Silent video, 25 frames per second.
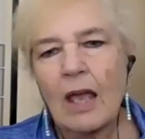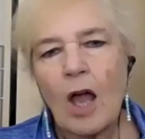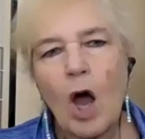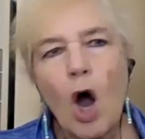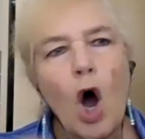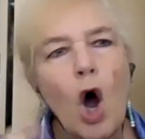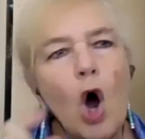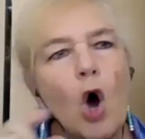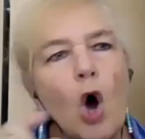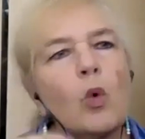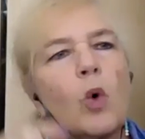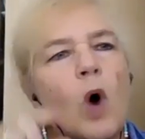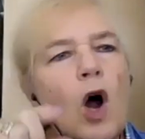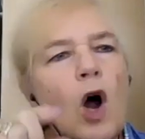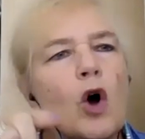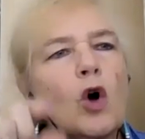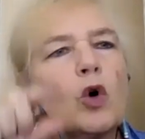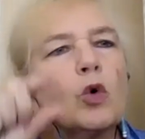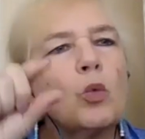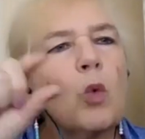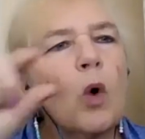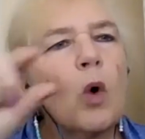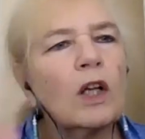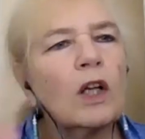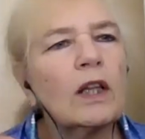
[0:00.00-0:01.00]

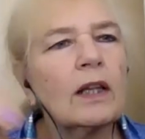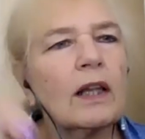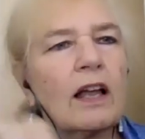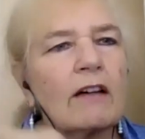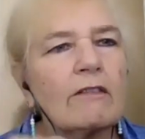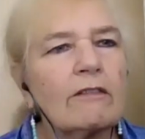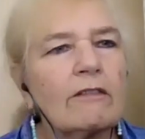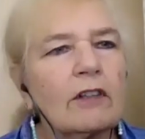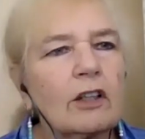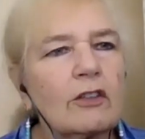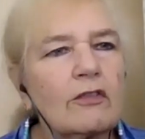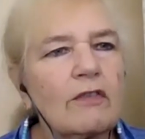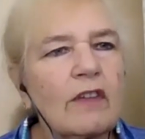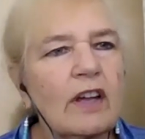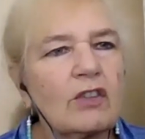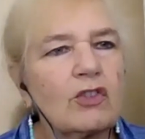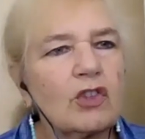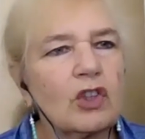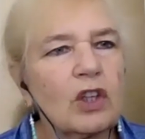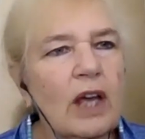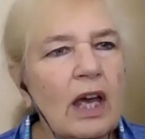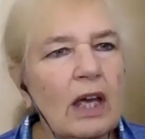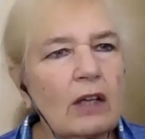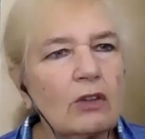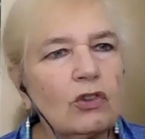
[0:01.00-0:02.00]
001 level of
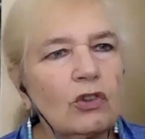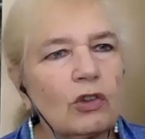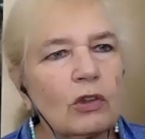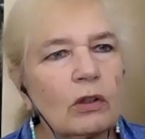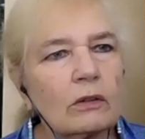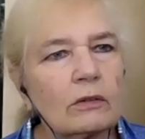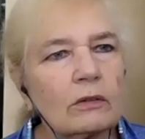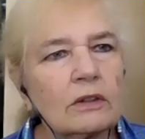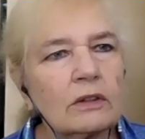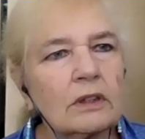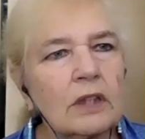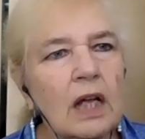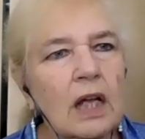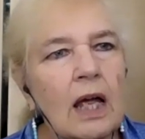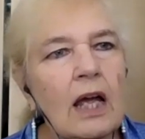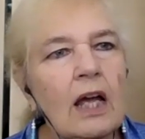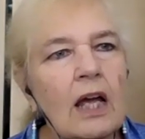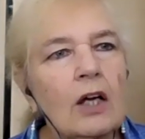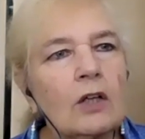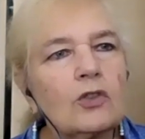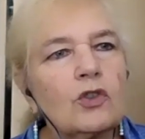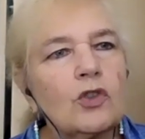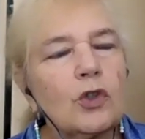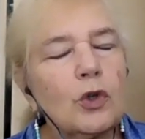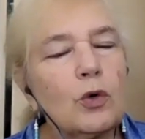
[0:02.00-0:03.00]
education
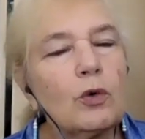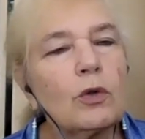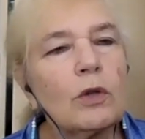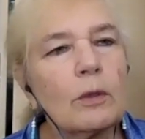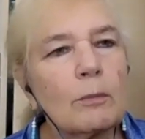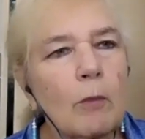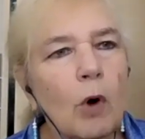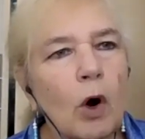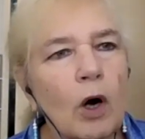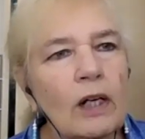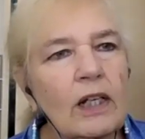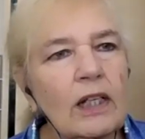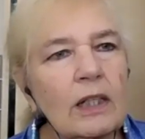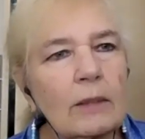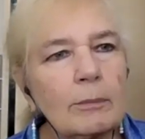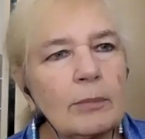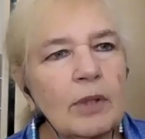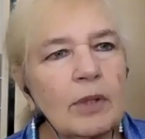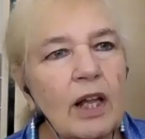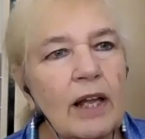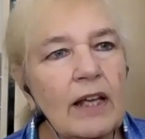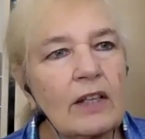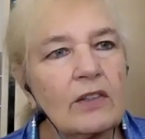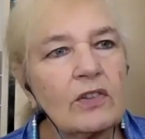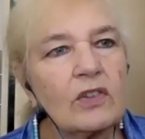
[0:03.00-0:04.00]
to the
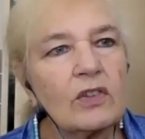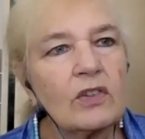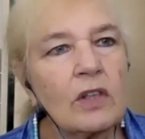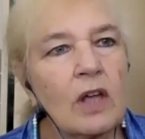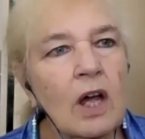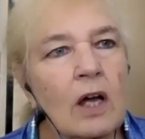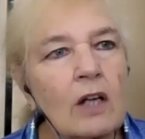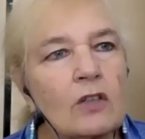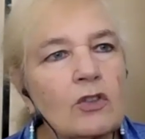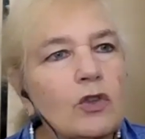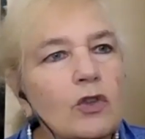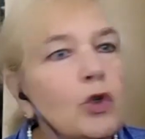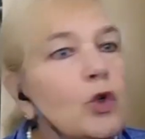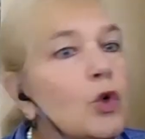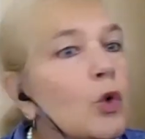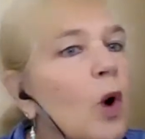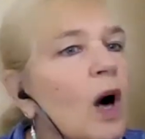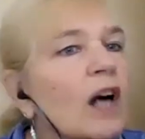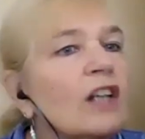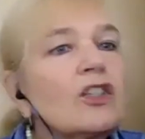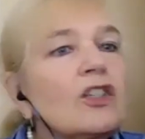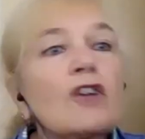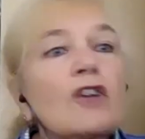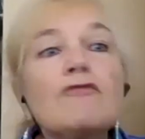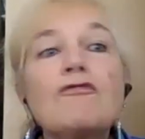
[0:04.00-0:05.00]
marketplace, to
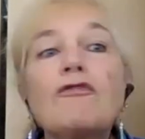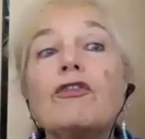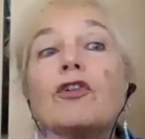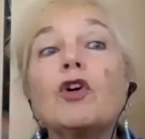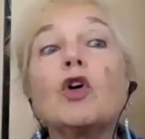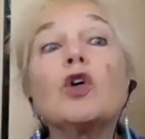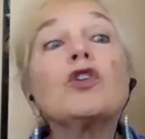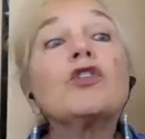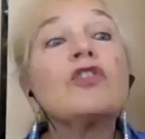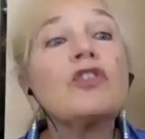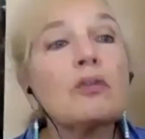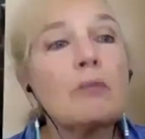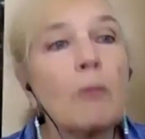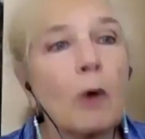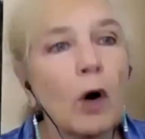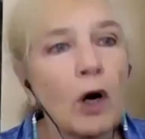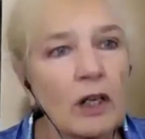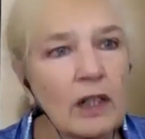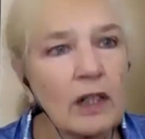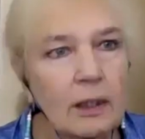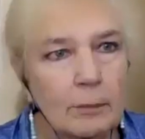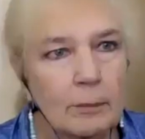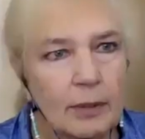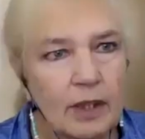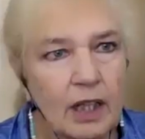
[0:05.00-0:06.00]
a diverse
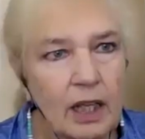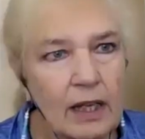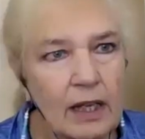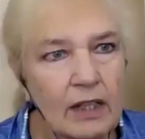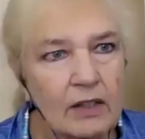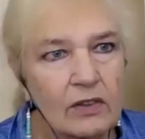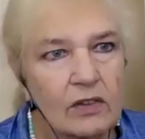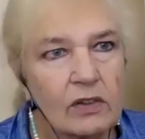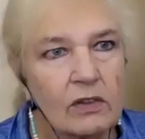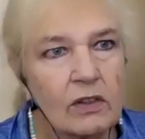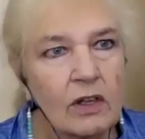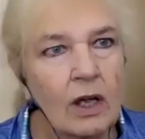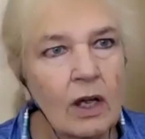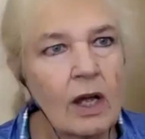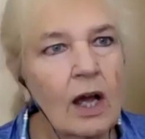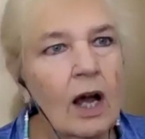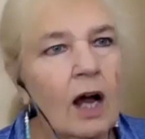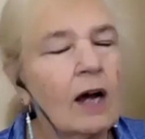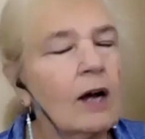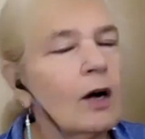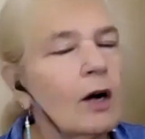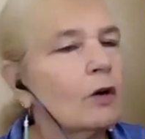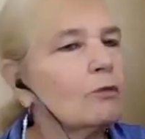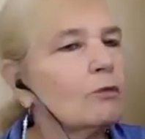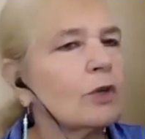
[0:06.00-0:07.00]
marketplace,
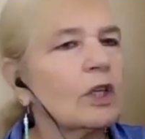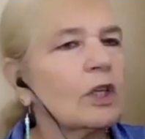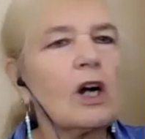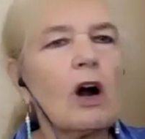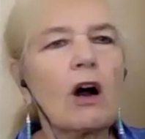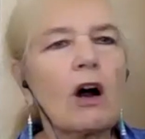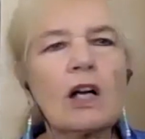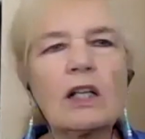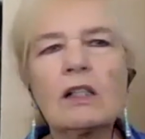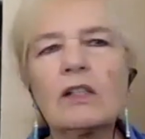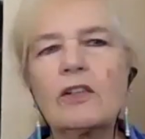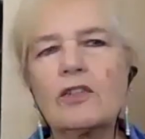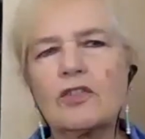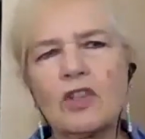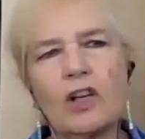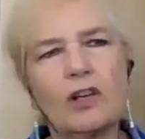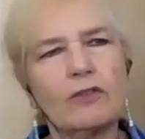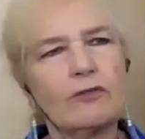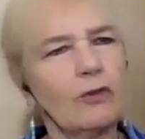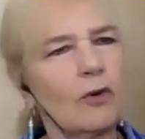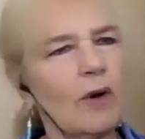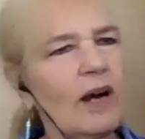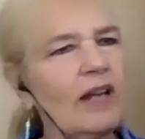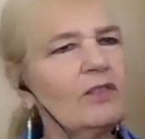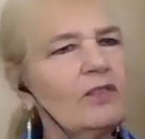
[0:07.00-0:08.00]
regardless
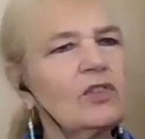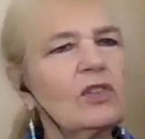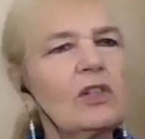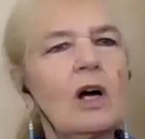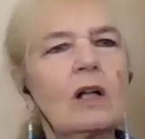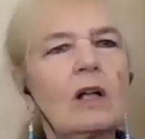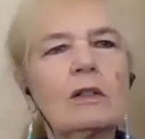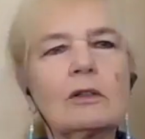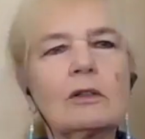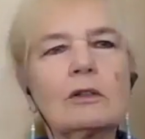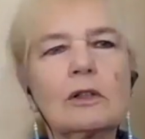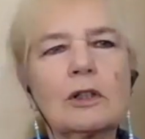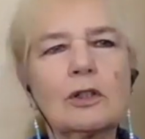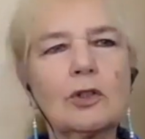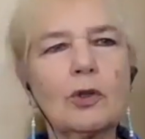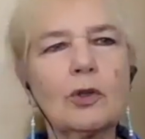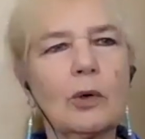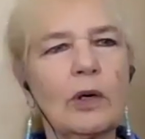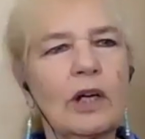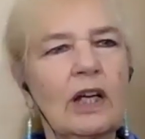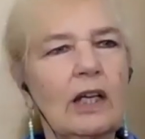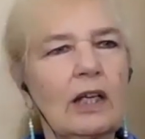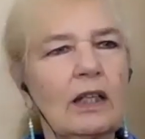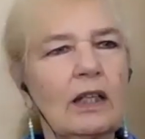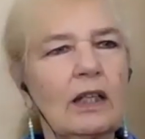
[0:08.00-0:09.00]
of race, color, or
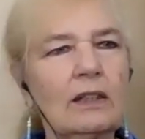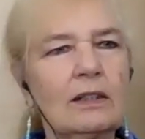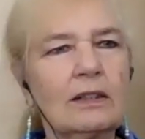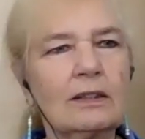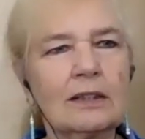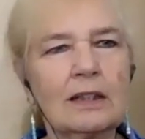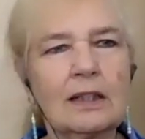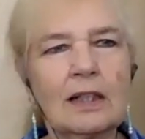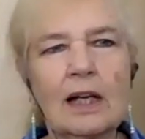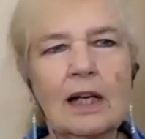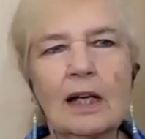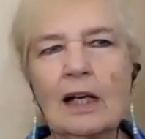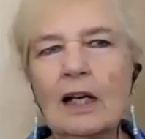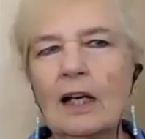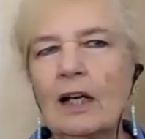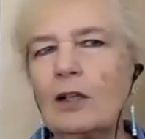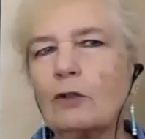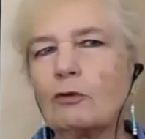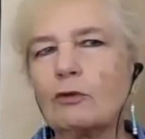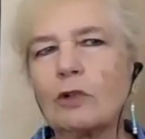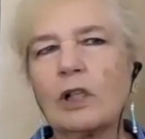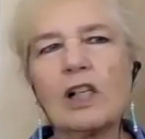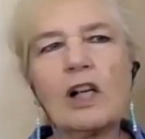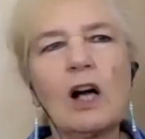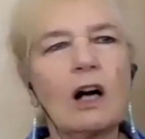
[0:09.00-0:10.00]
creed,
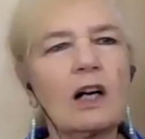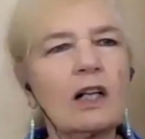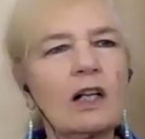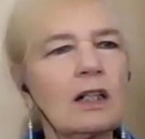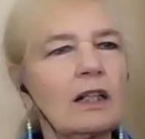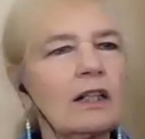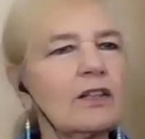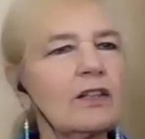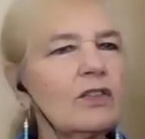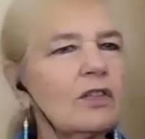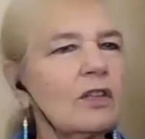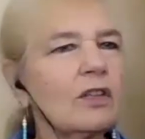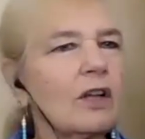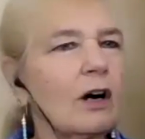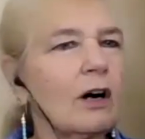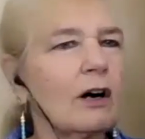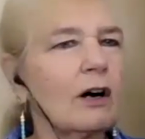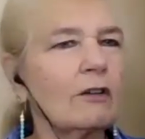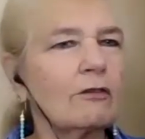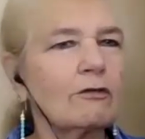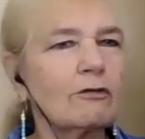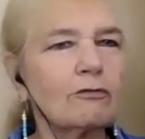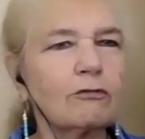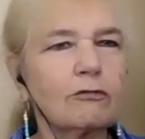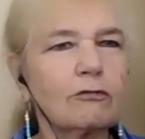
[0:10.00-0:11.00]
regardless
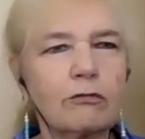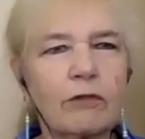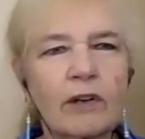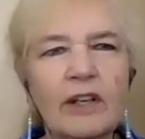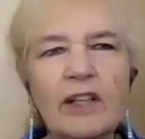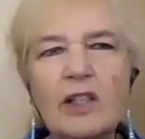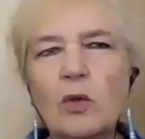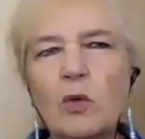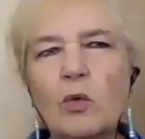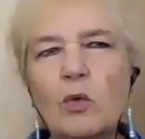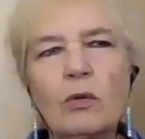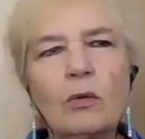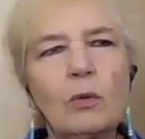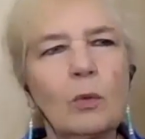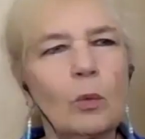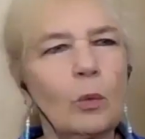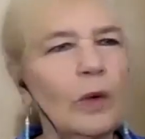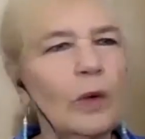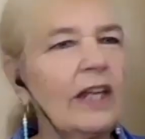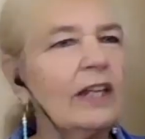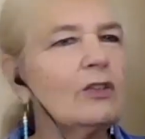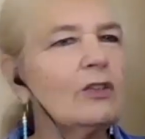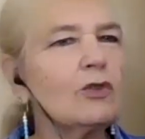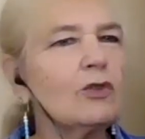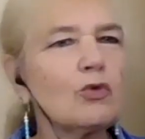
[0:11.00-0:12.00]
of rain,
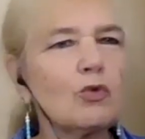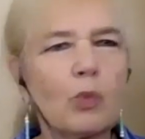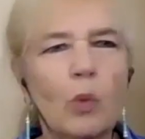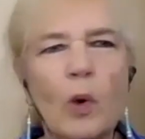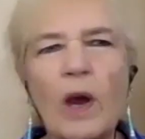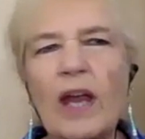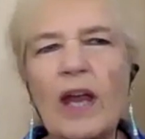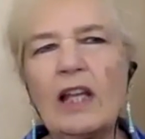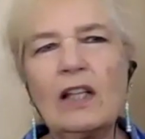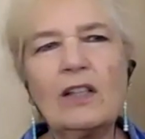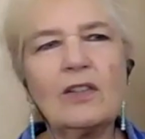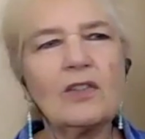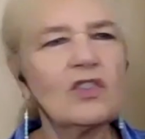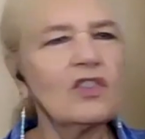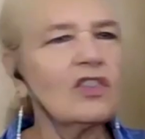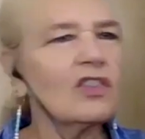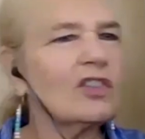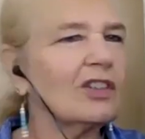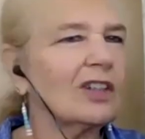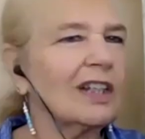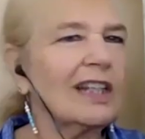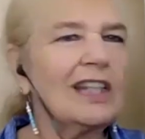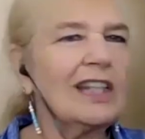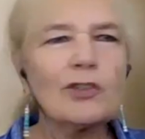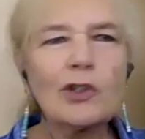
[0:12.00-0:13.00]
wind, rain,
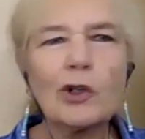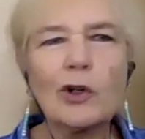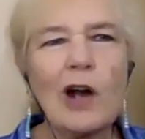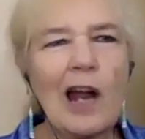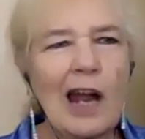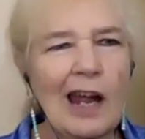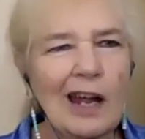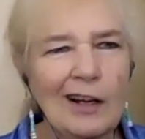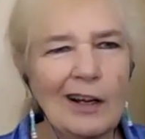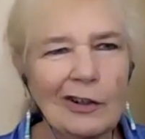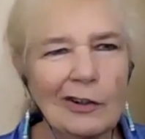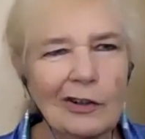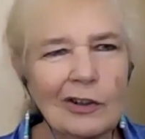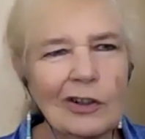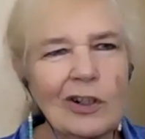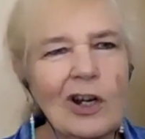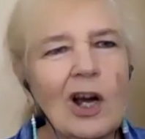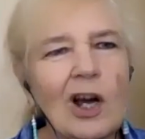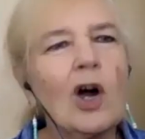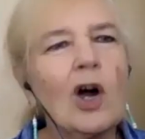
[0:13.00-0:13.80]
sleet, or hail,